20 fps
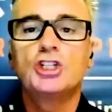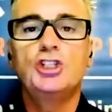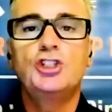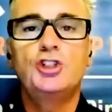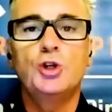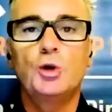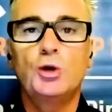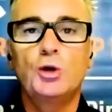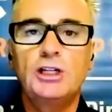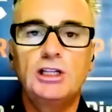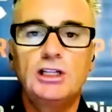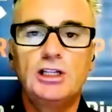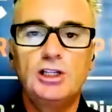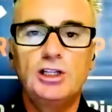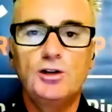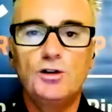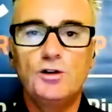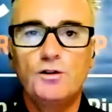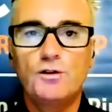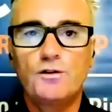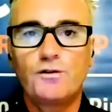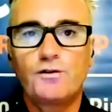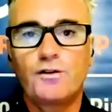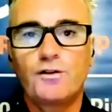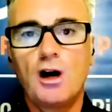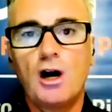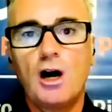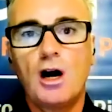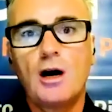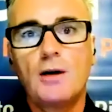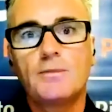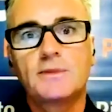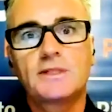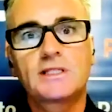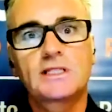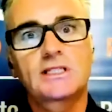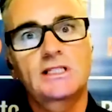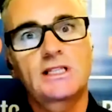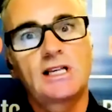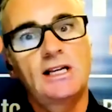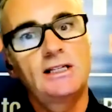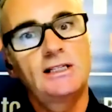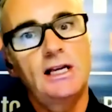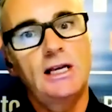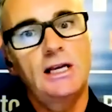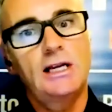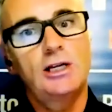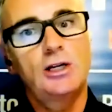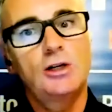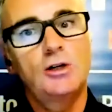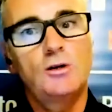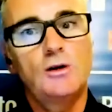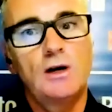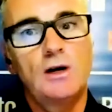joining you from San Diego